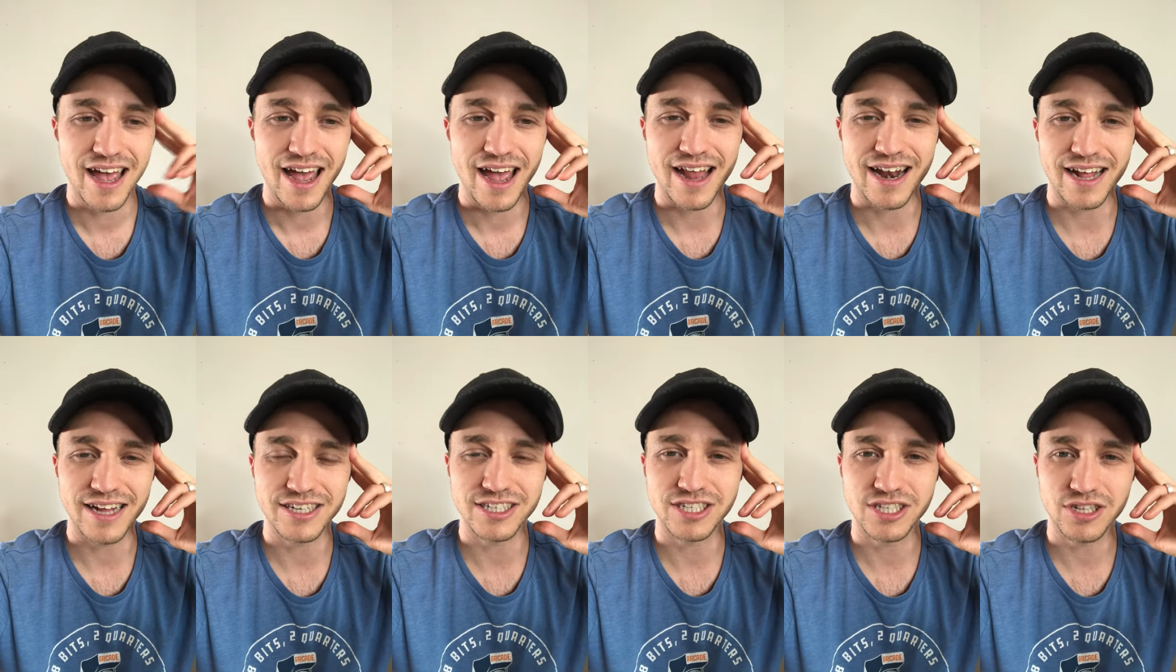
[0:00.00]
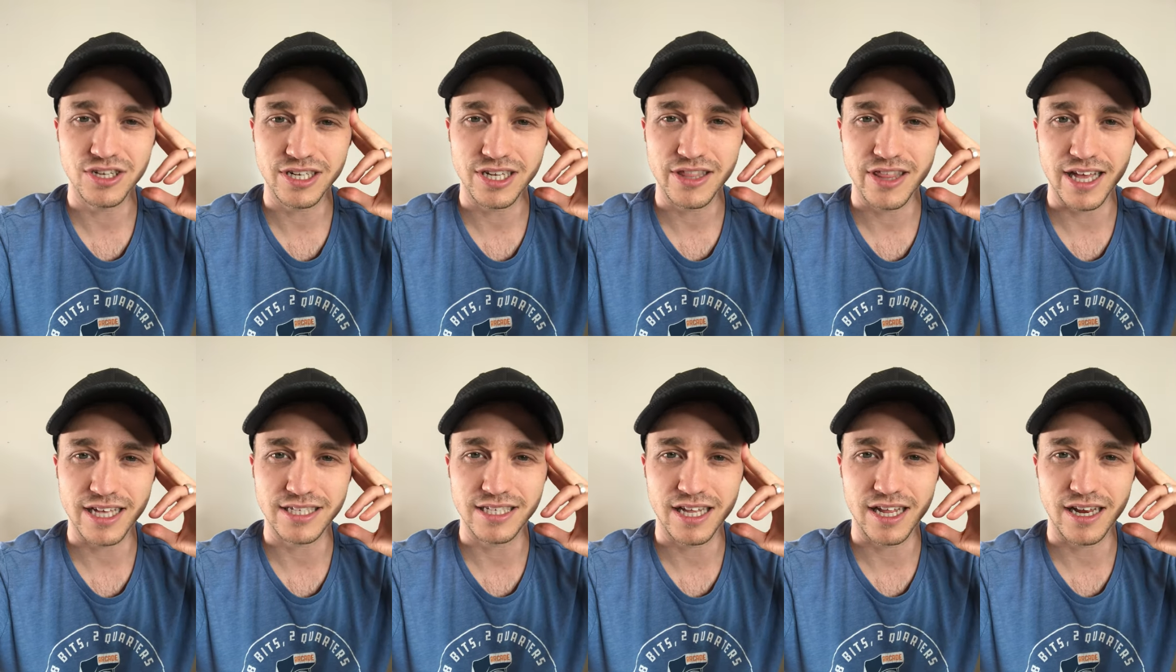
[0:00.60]
And I just looked at
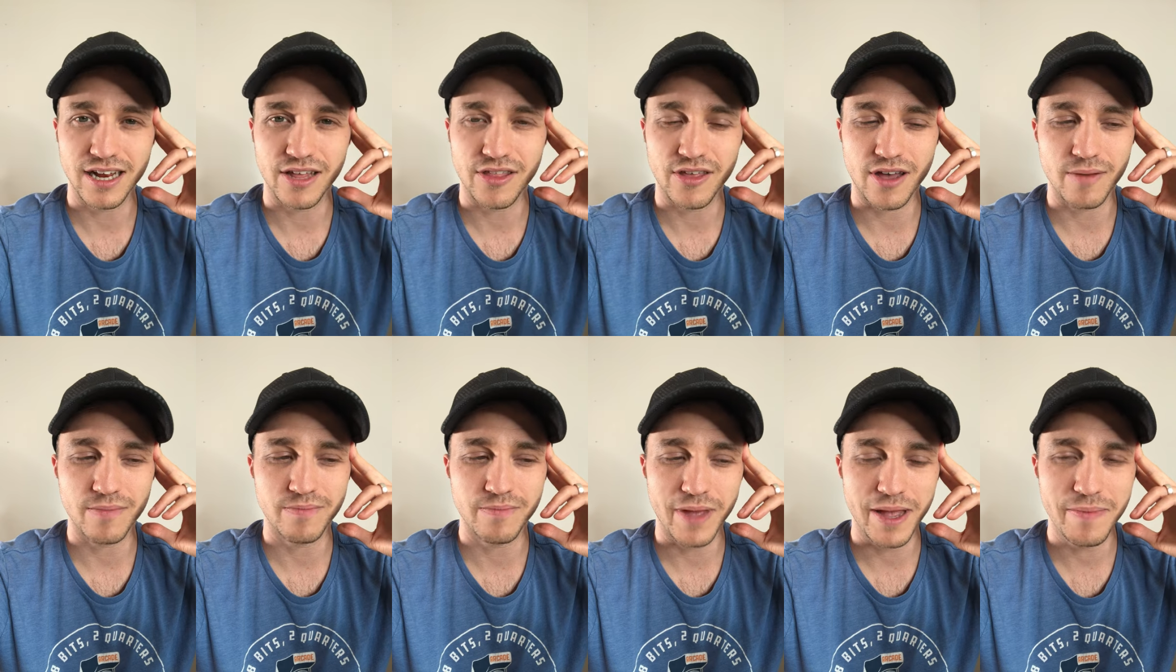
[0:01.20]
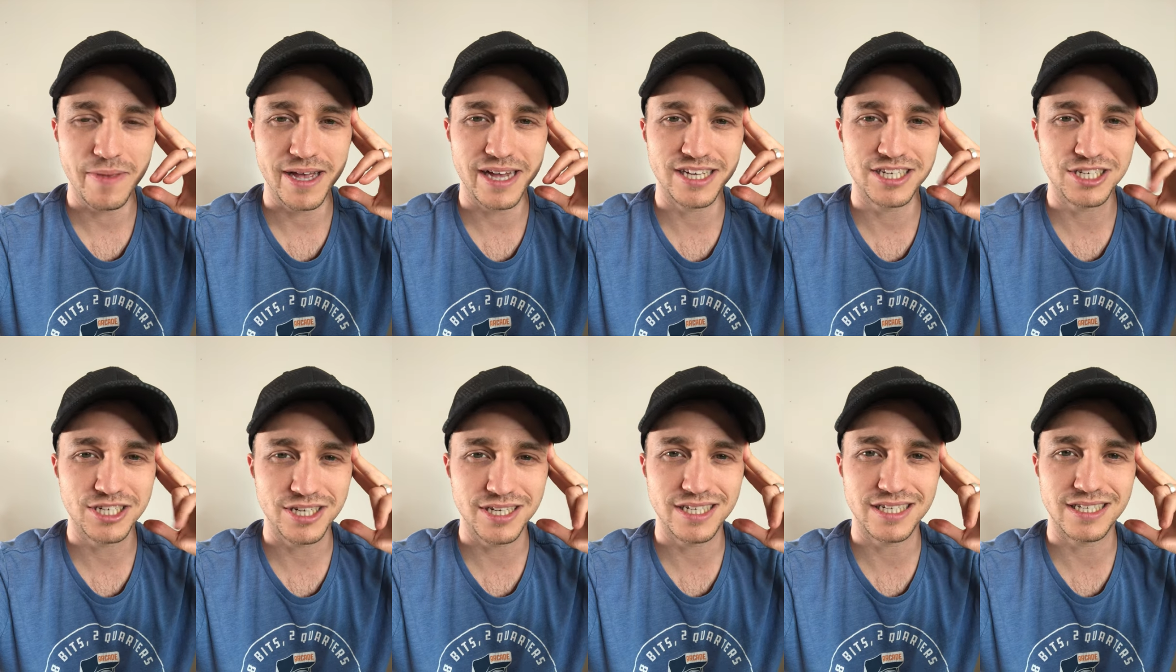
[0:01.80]
that seat and I thought, maybe I
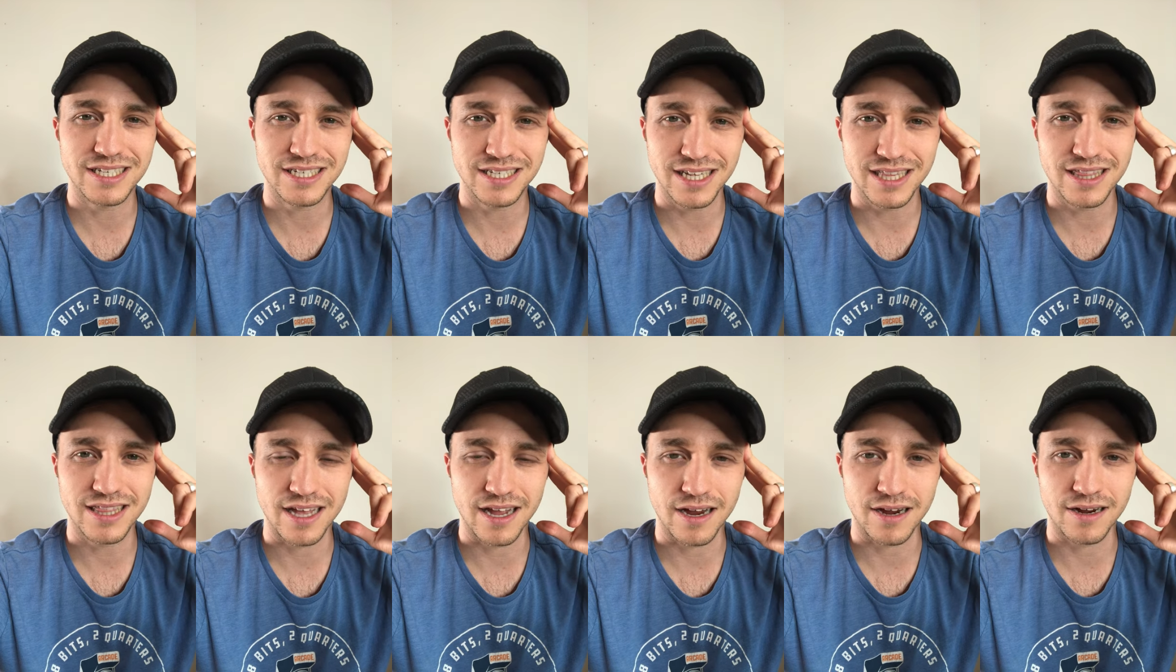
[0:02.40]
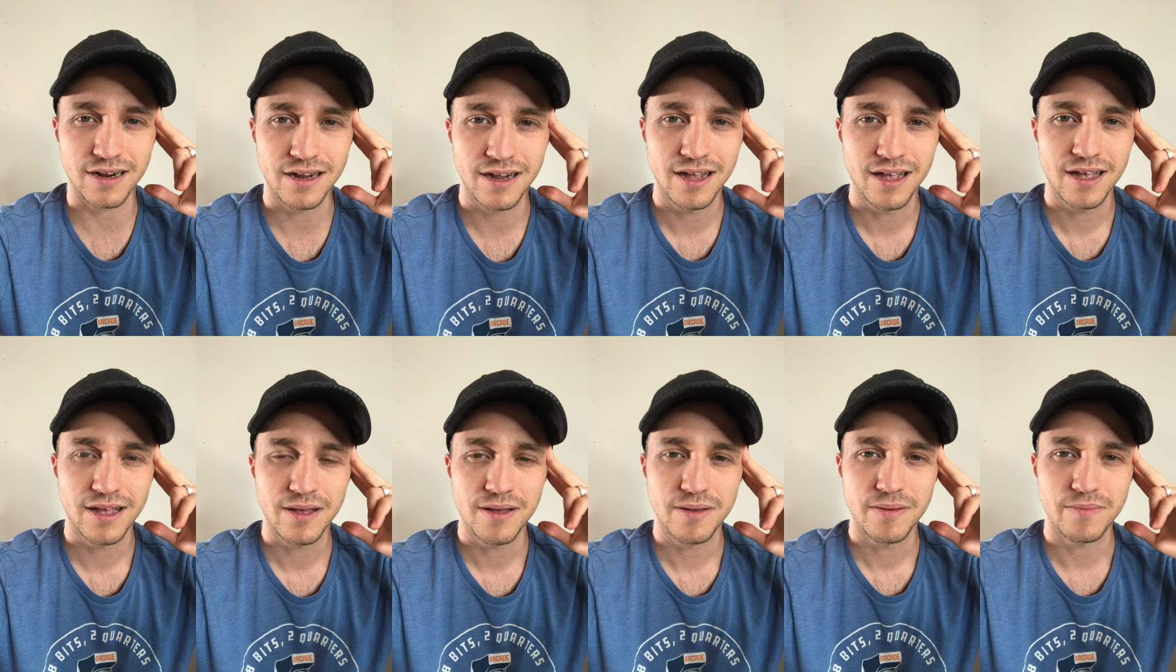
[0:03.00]
shouldn't sit there
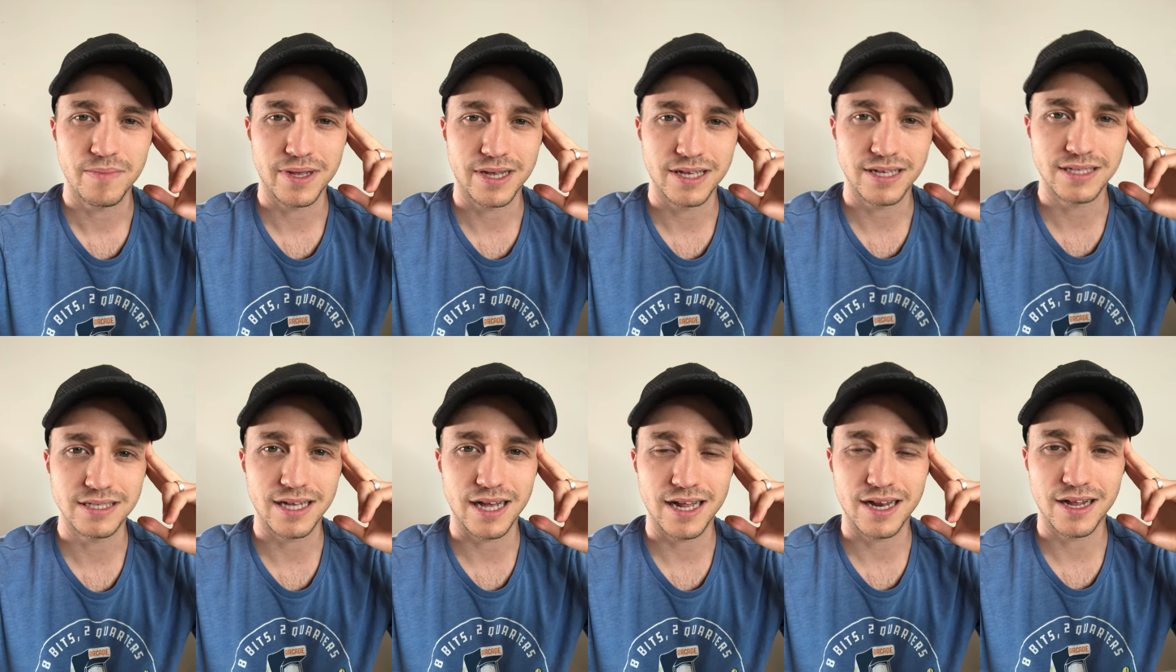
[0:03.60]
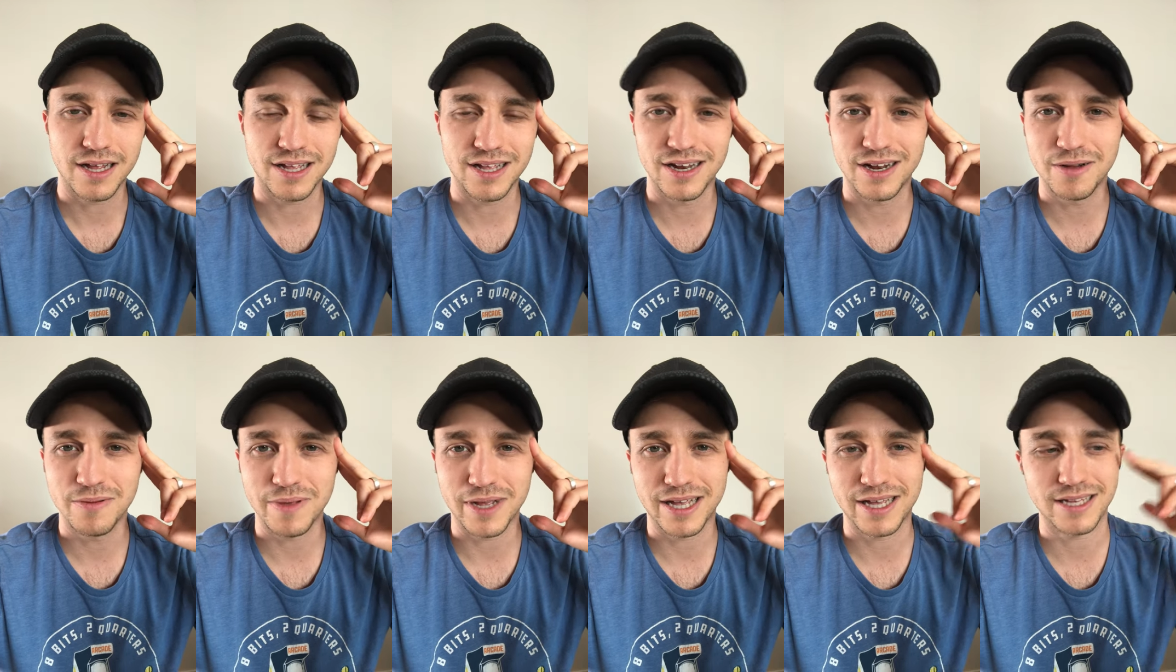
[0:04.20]
because I, you
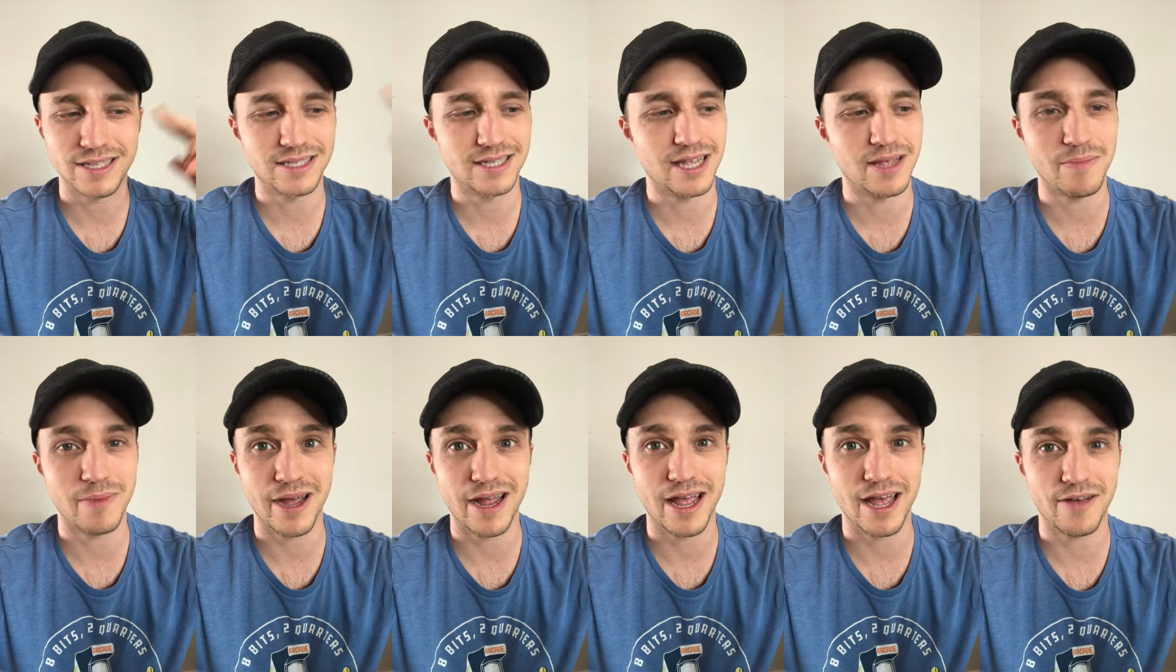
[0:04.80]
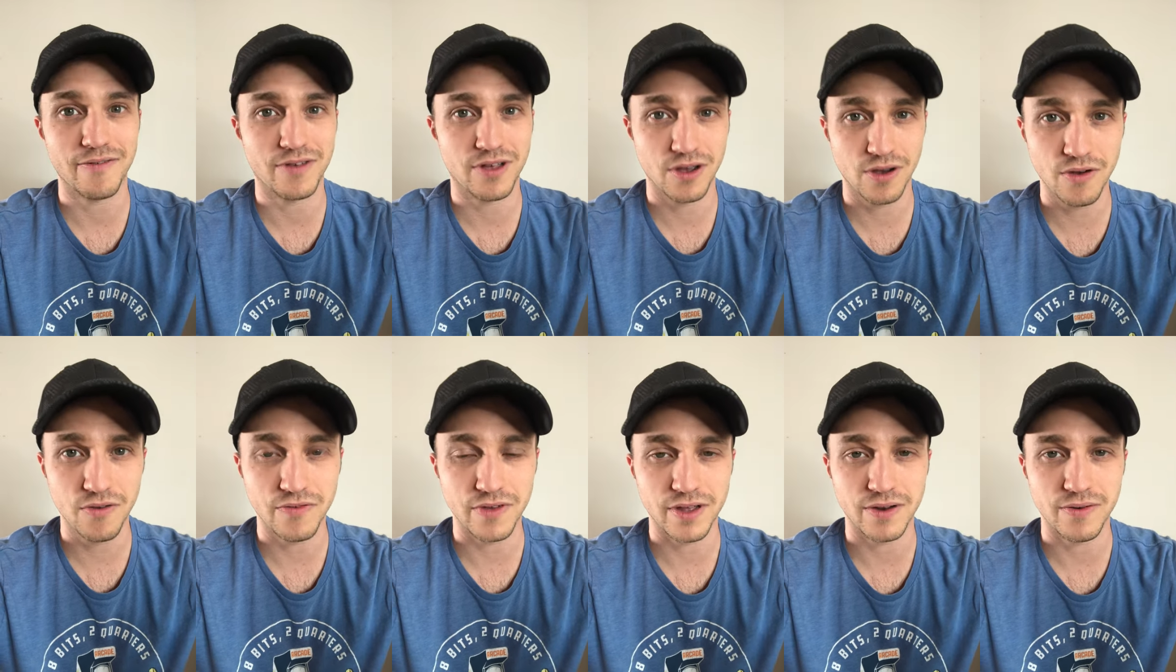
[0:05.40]
know, because he might have
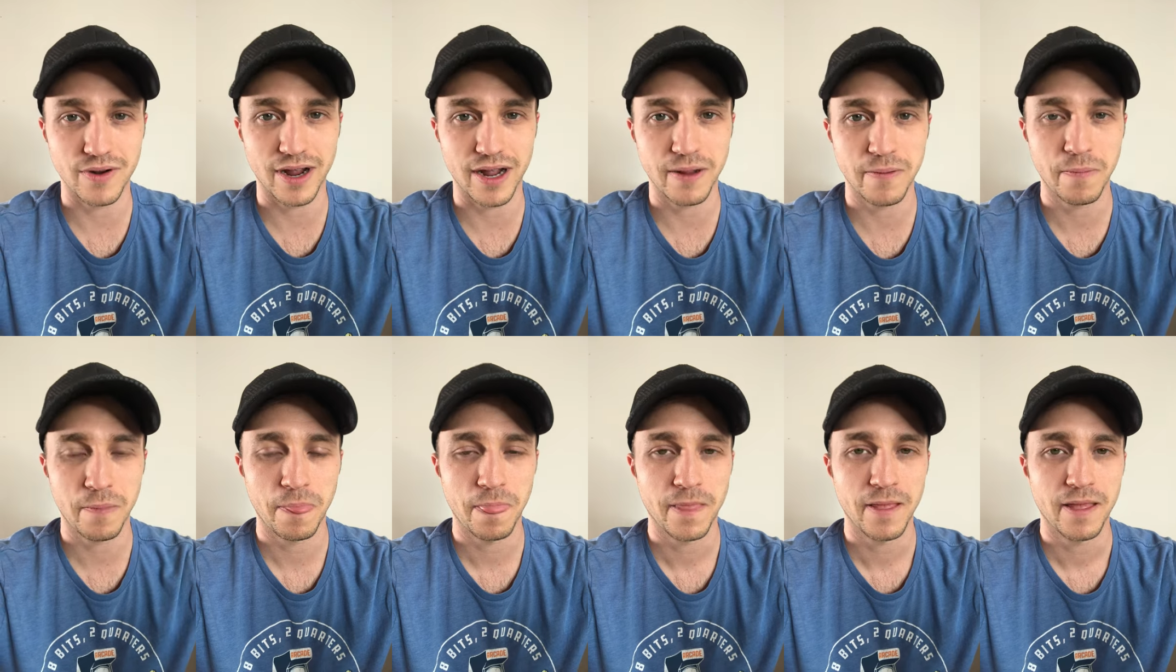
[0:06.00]
COVID, right?